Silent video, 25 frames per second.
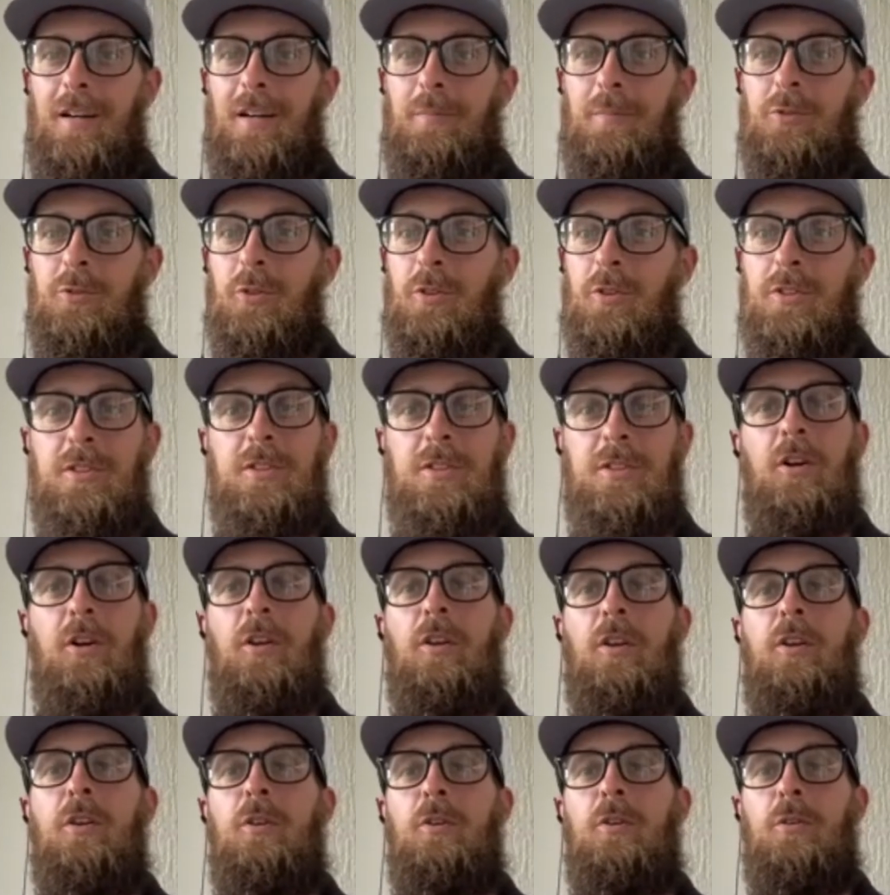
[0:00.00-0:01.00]
So it's still
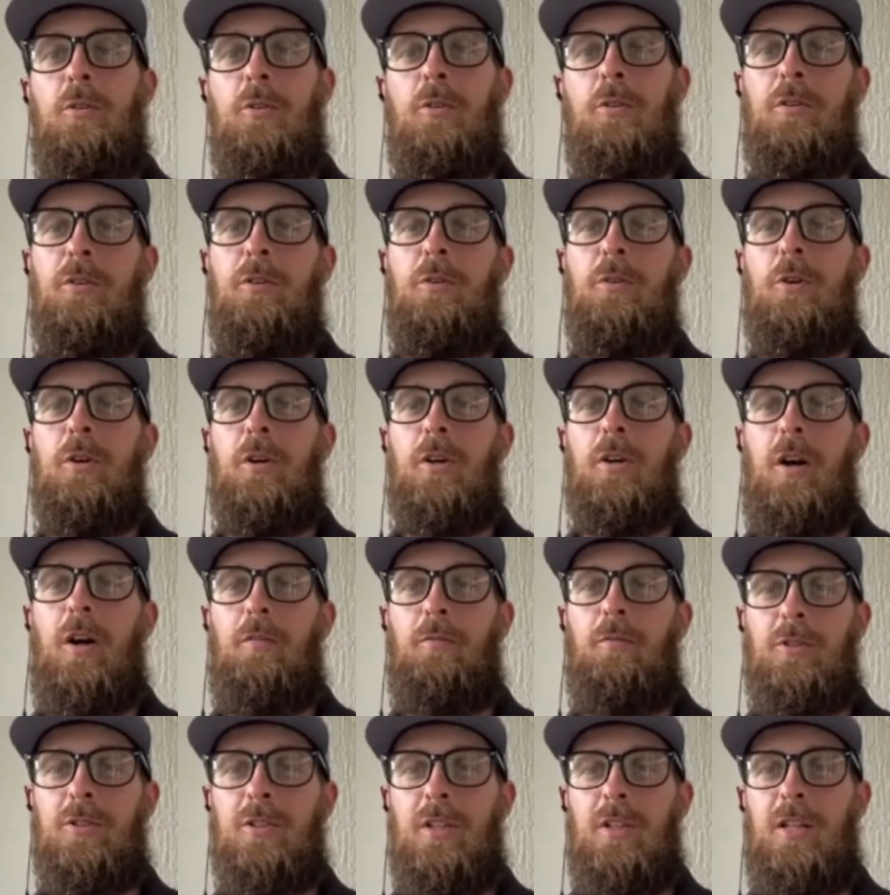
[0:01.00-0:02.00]
a newer
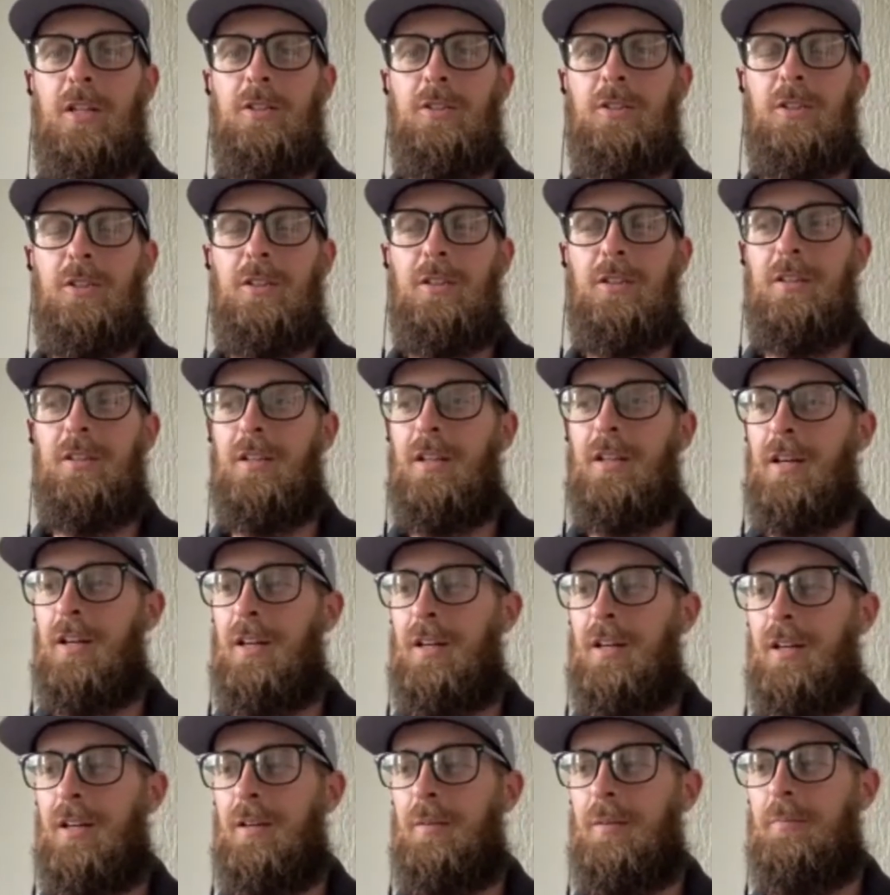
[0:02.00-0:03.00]
conversation.
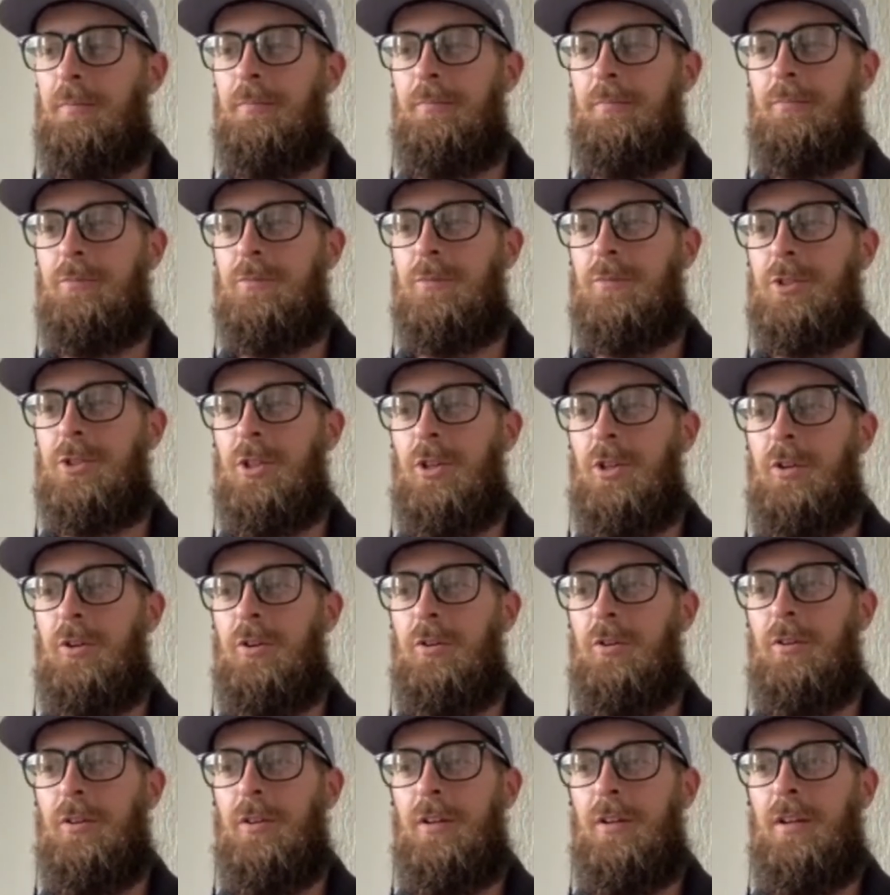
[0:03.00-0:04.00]
And
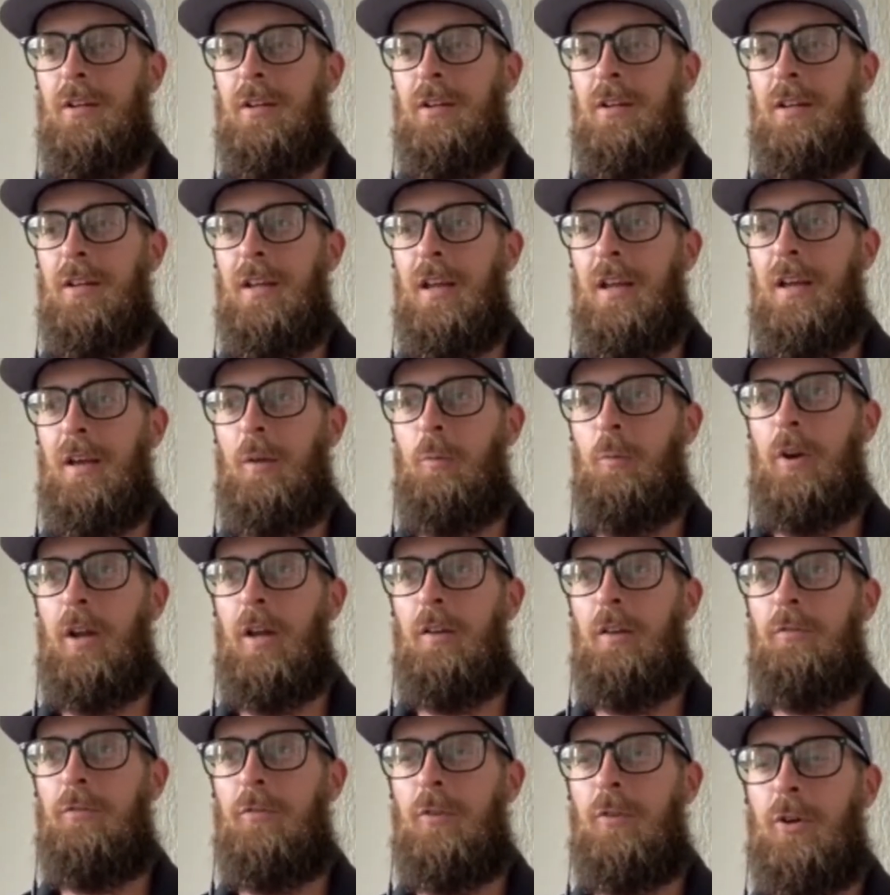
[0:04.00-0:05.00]
when
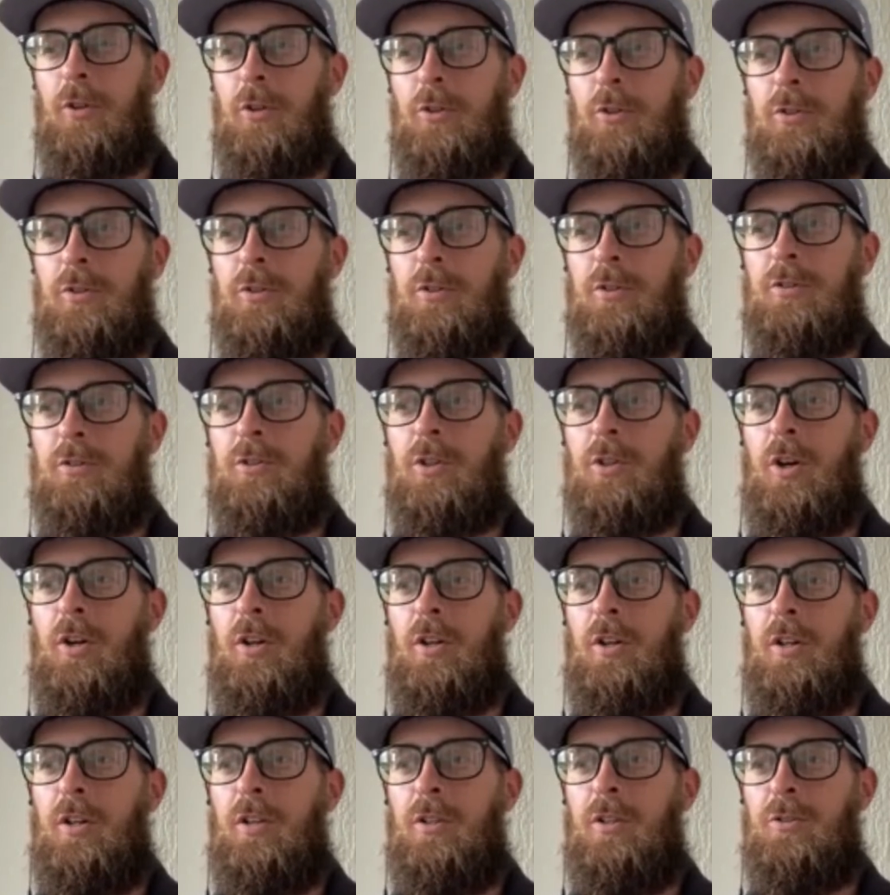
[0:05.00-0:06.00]
I first
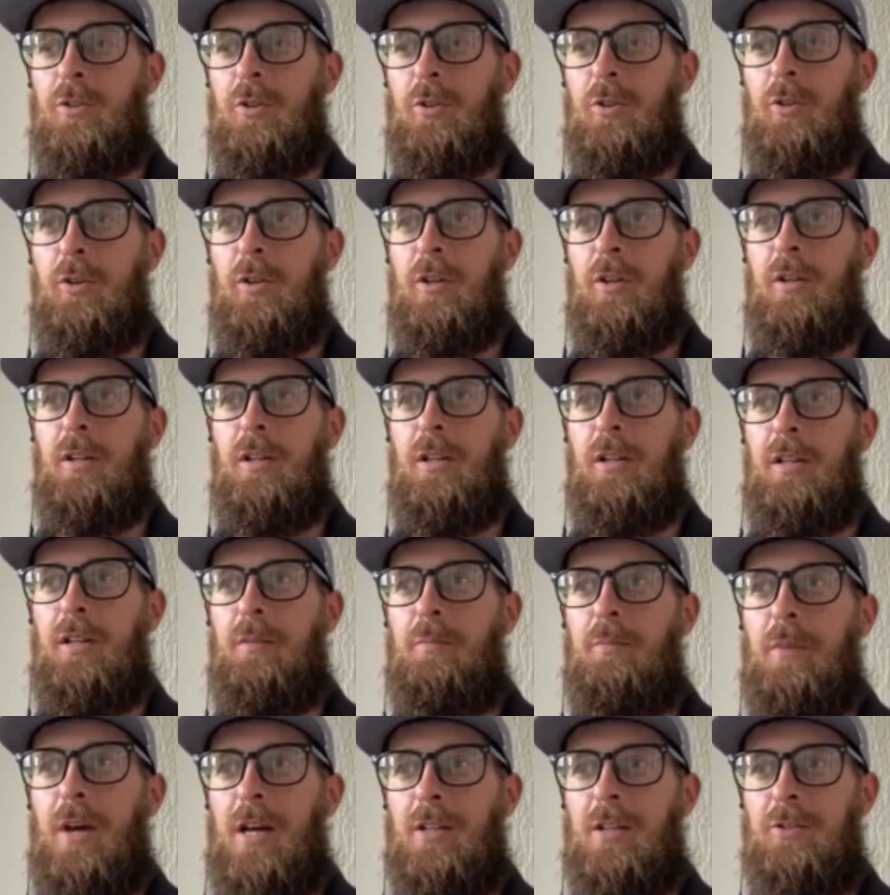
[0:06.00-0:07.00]
started in solar
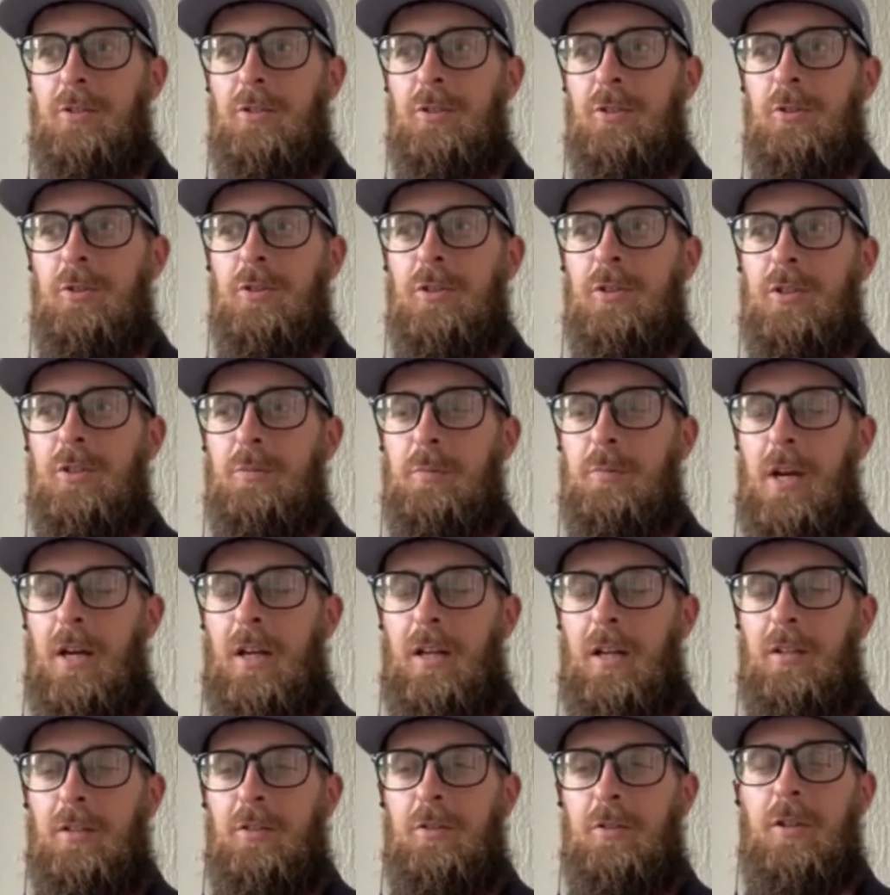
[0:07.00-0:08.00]
in Massachusetts
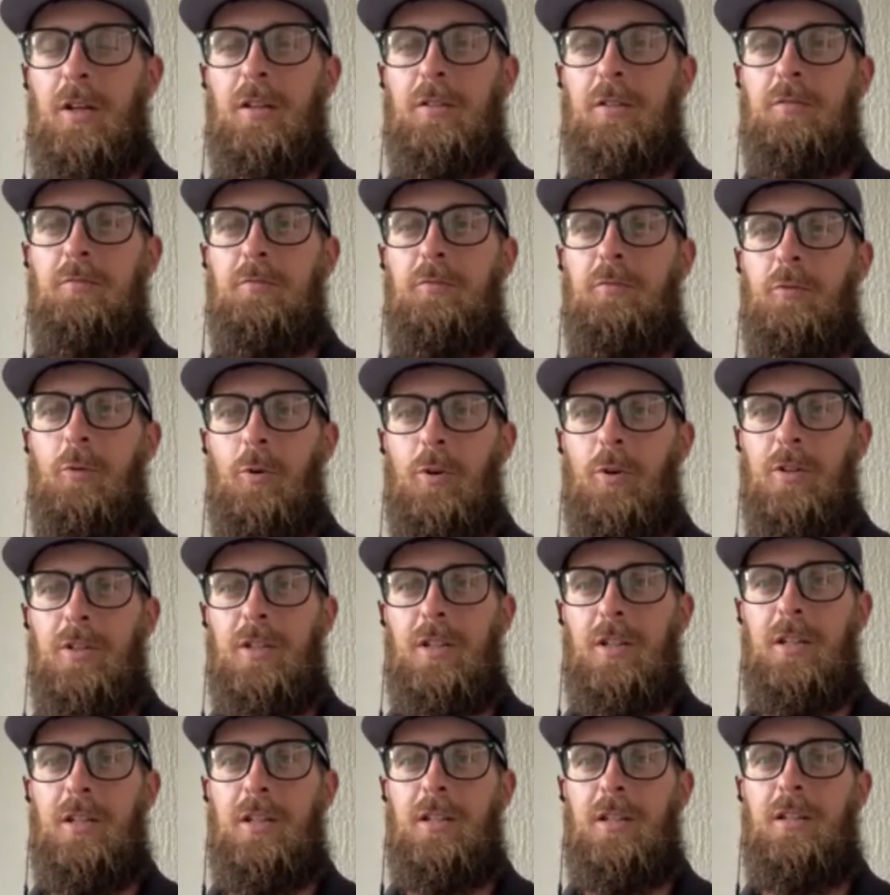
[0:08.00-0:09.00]
back in
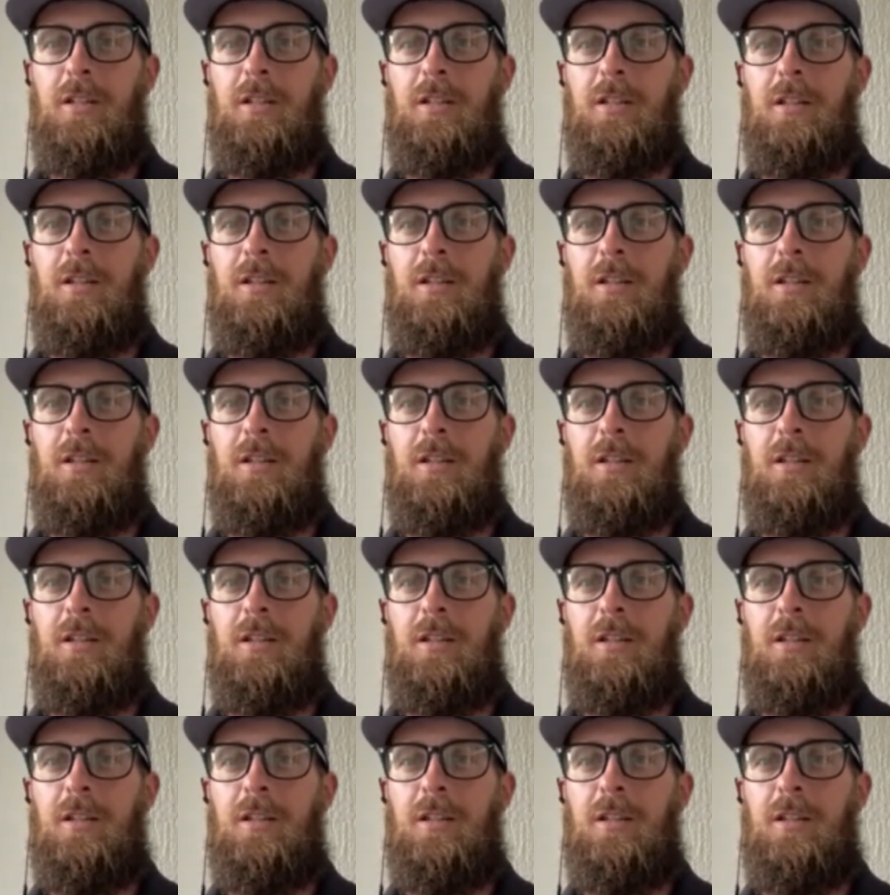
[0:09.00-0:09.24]
2014,